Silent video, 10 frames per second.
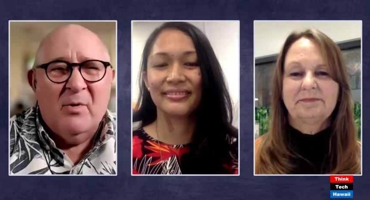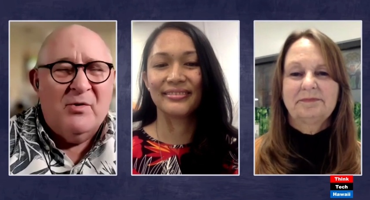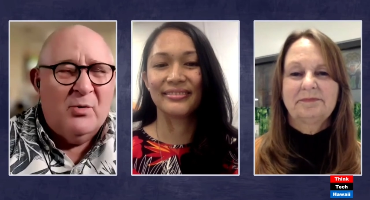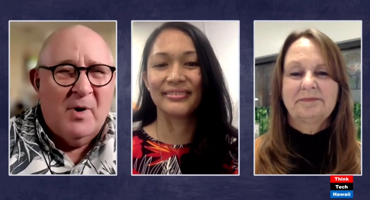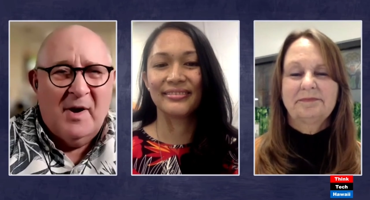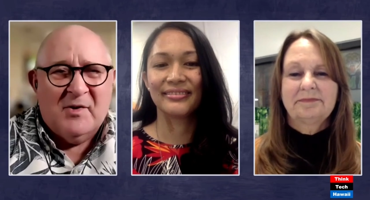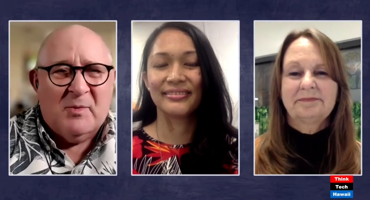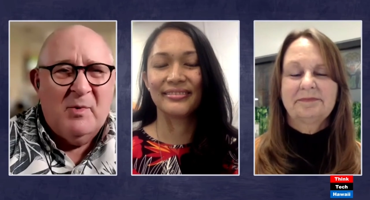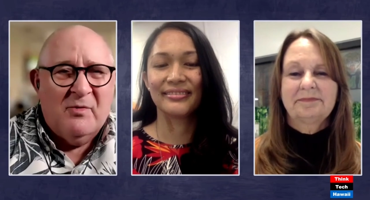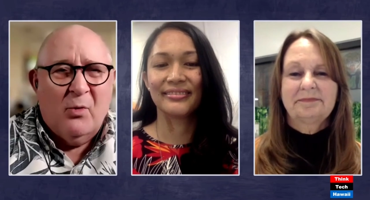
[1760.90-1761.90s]
Speaker 1: would you
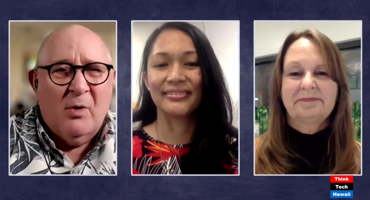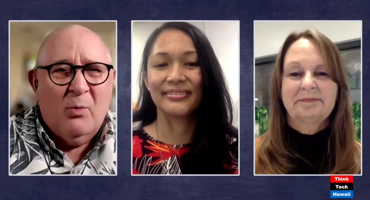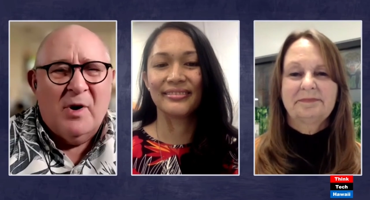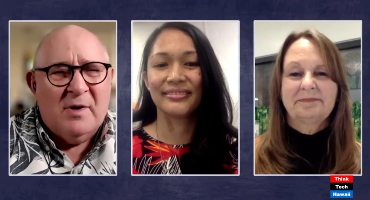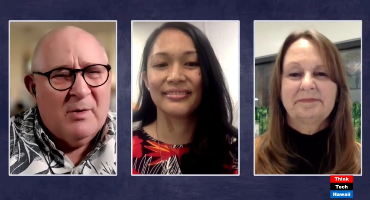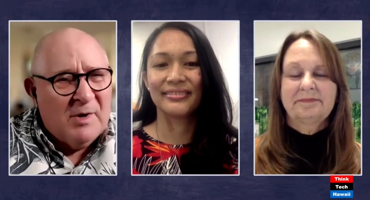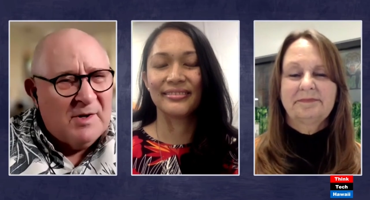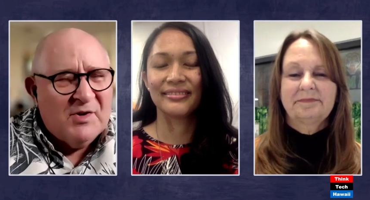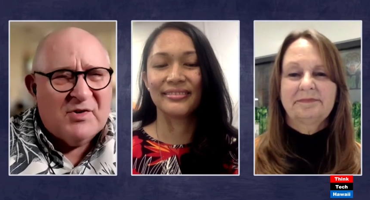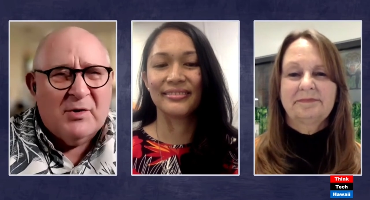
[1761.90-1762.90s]
ask me for? What, what
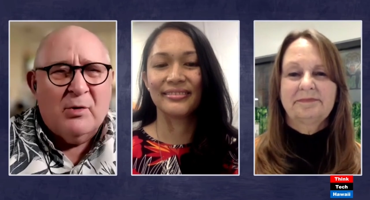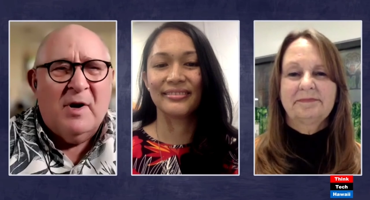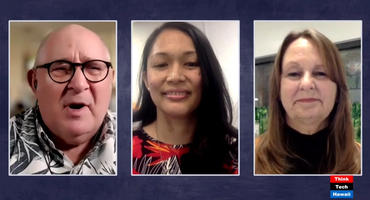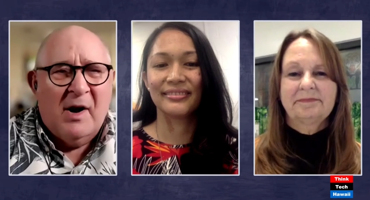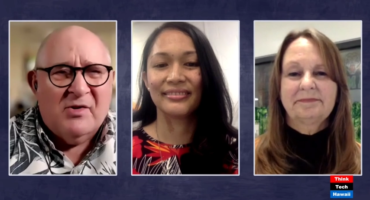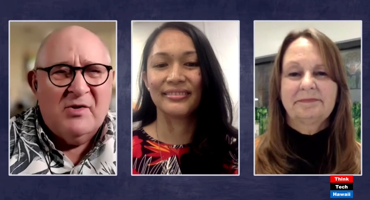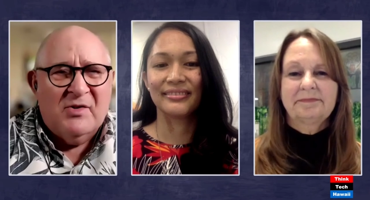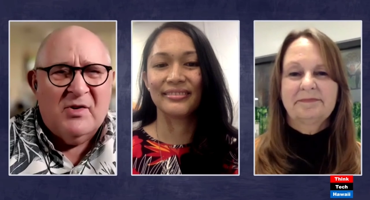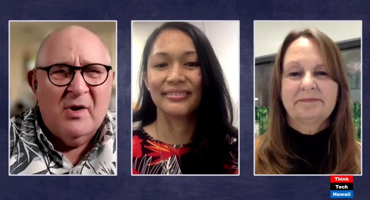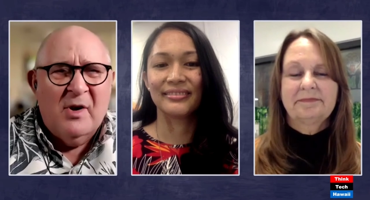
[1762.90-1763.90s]
additional
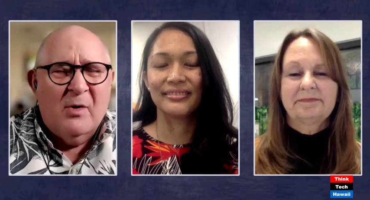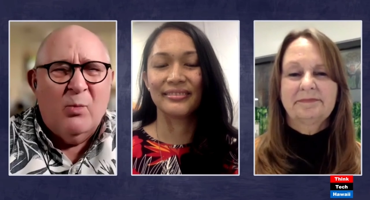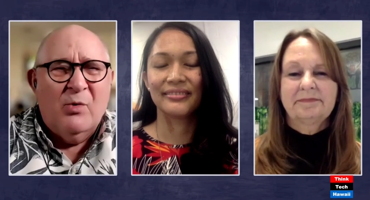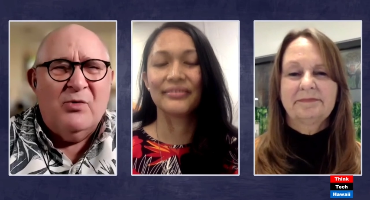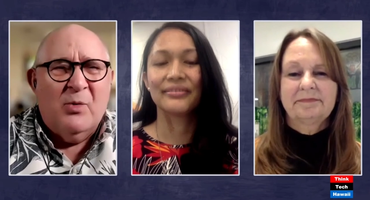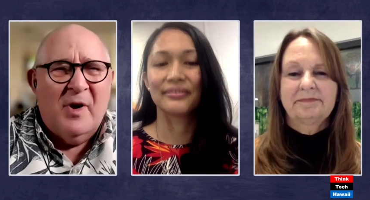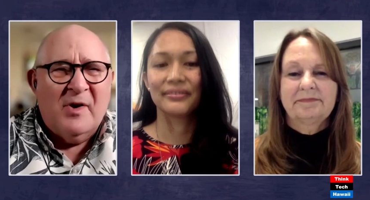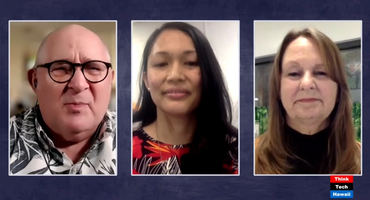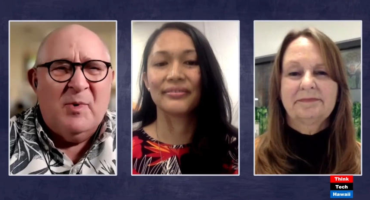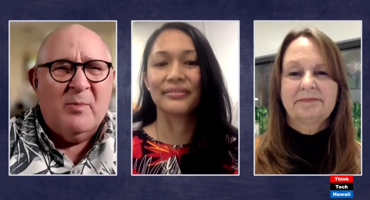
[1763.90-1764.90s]
connections would you
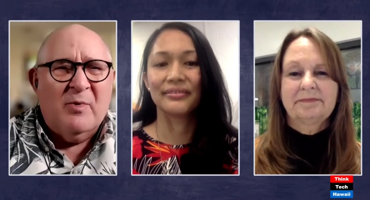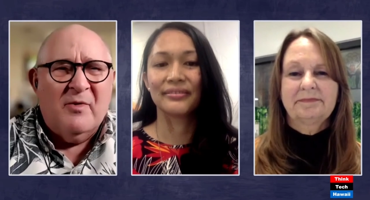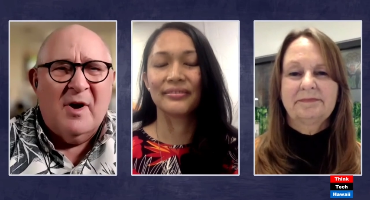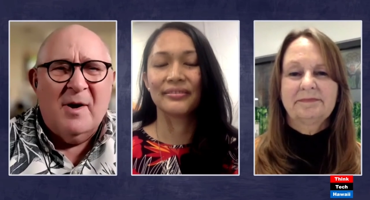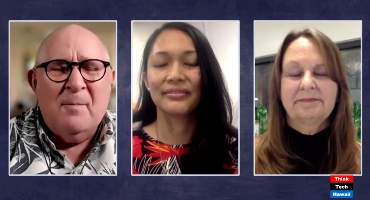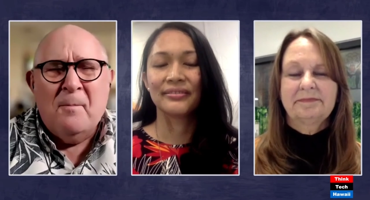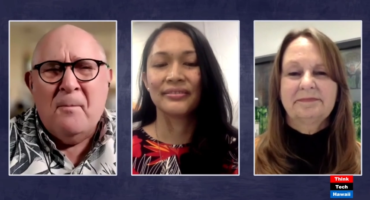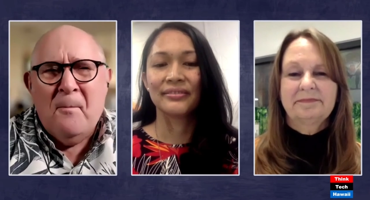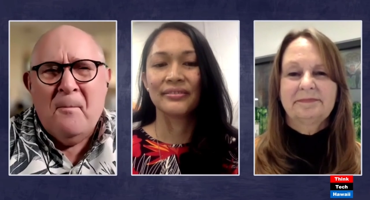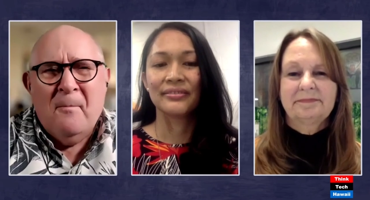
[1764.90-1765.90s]
ask me to provide?
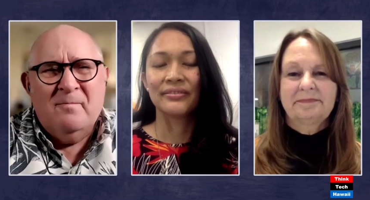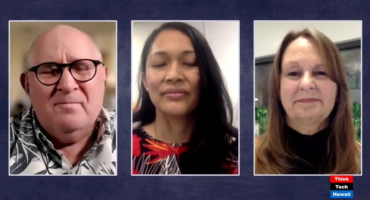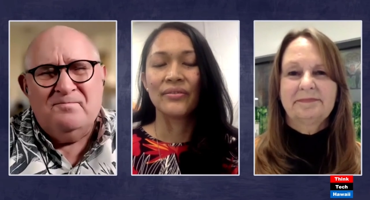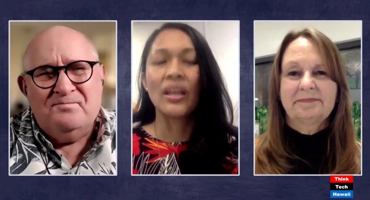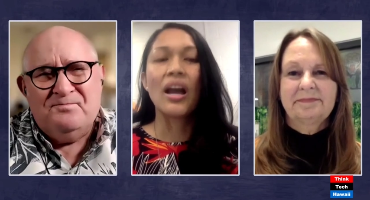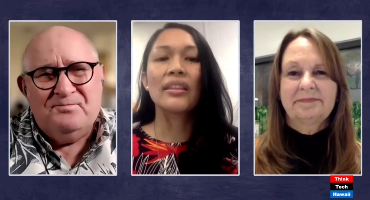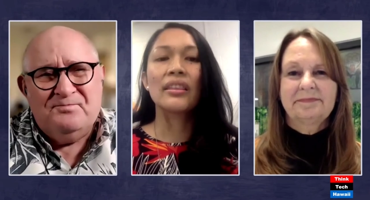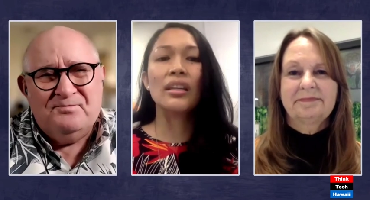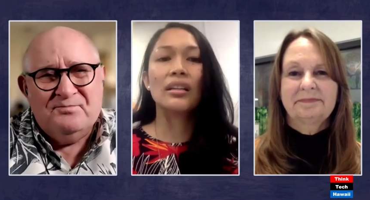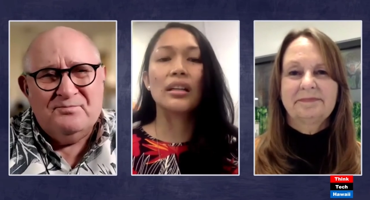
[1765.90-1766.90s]
Speaker 2: I
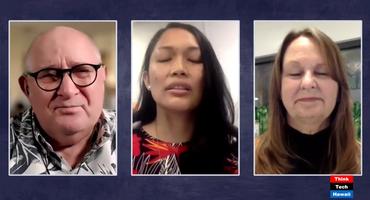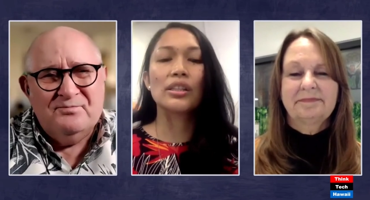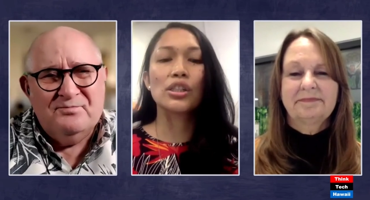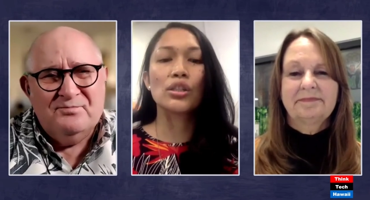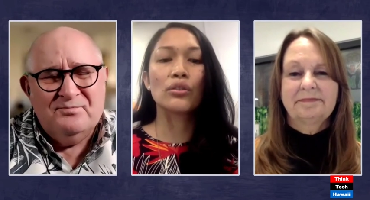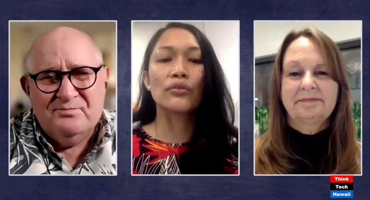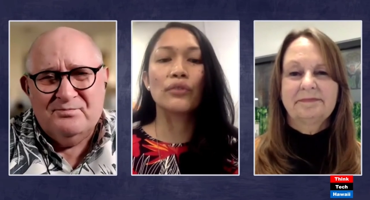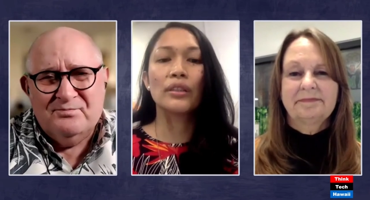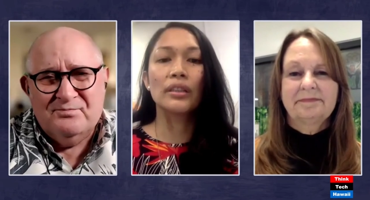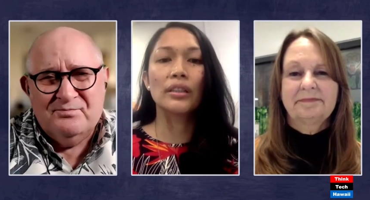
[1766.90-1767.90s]
think additional
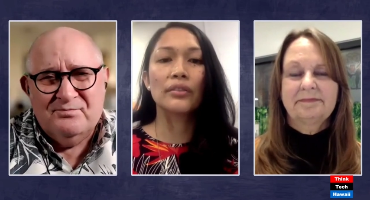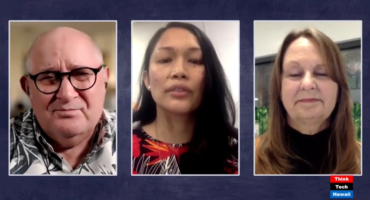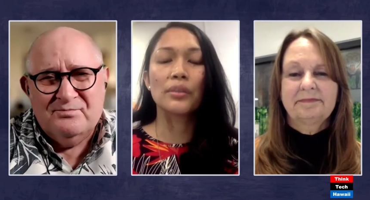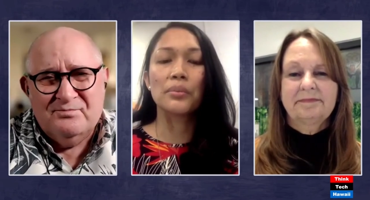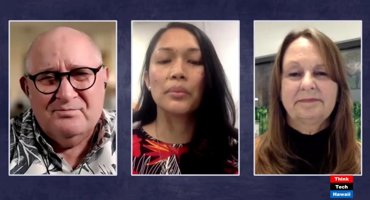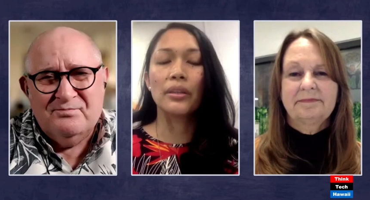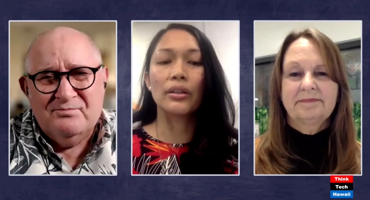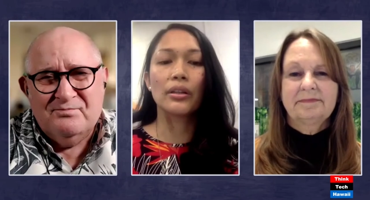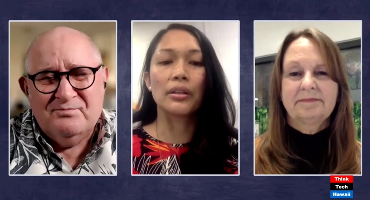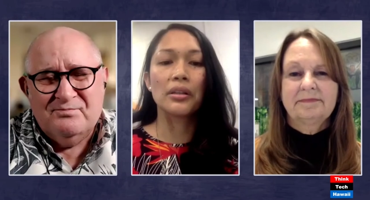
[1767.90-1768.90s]
funding from
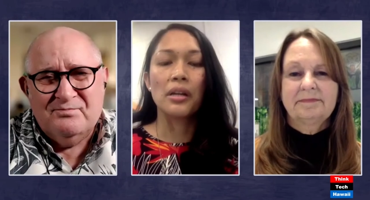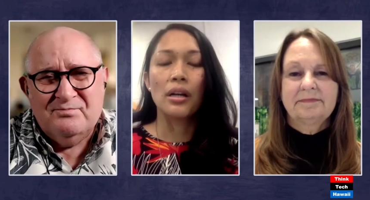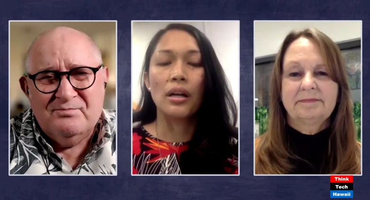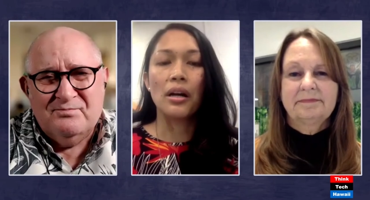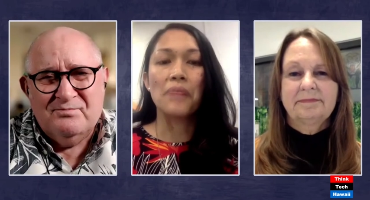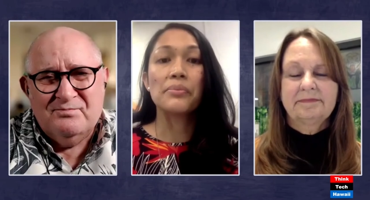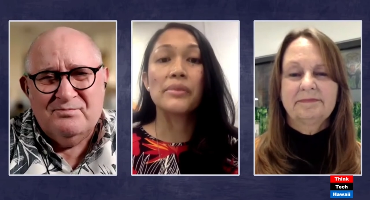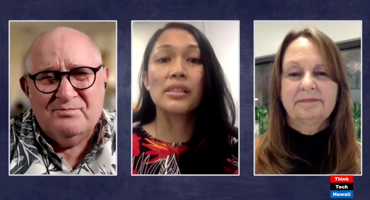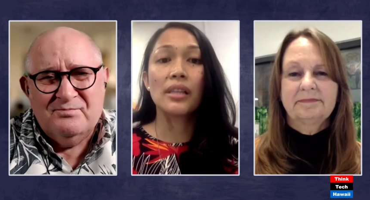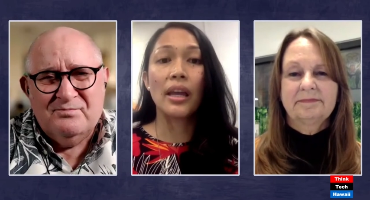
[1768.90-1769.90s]
either um,
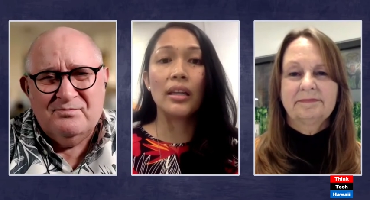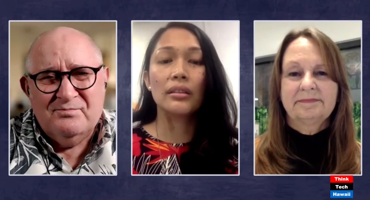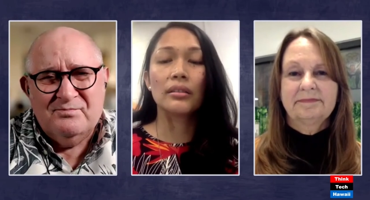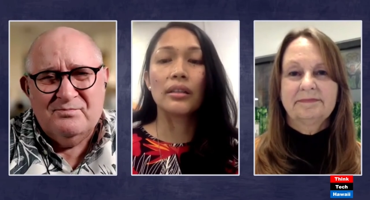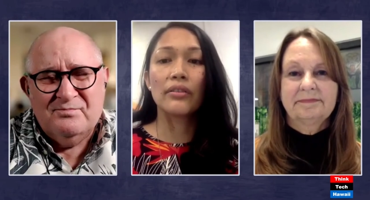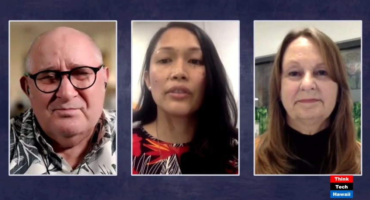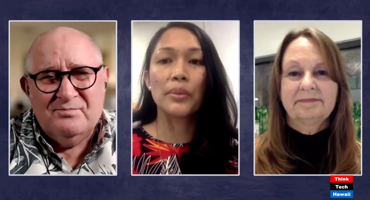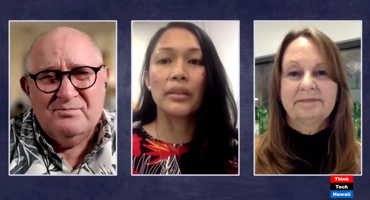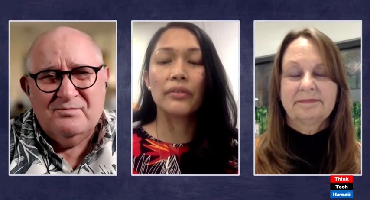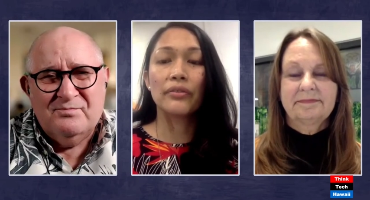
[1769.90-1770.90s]
state
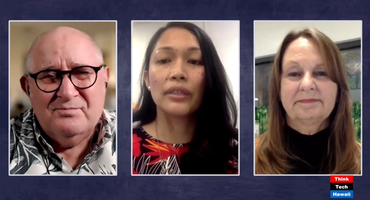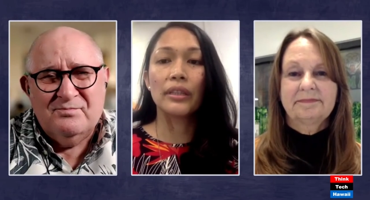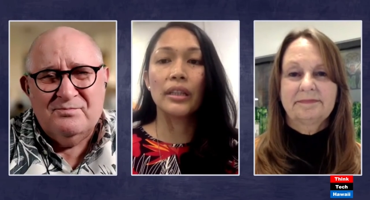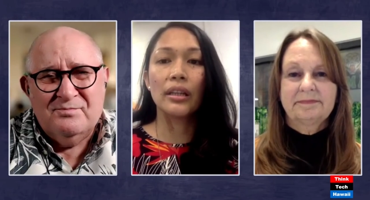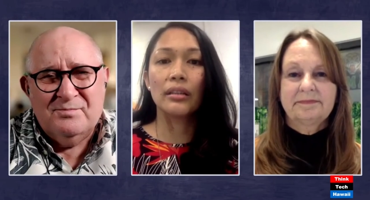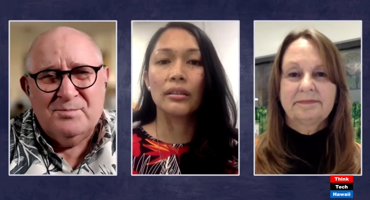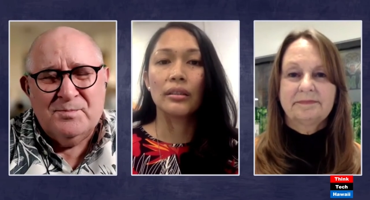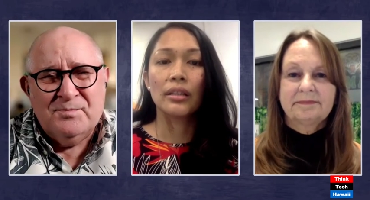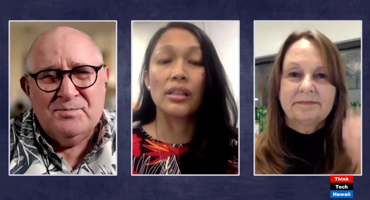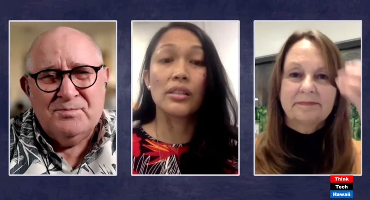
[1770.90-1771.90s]
government funding
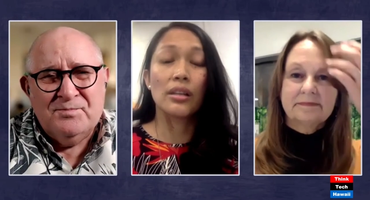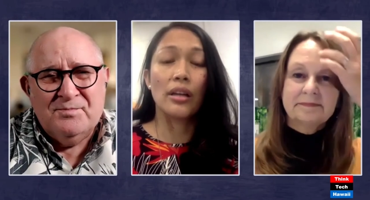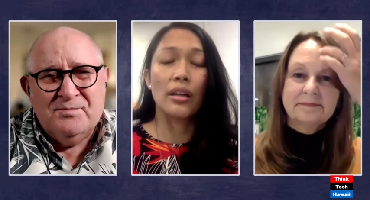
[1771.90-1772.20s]
is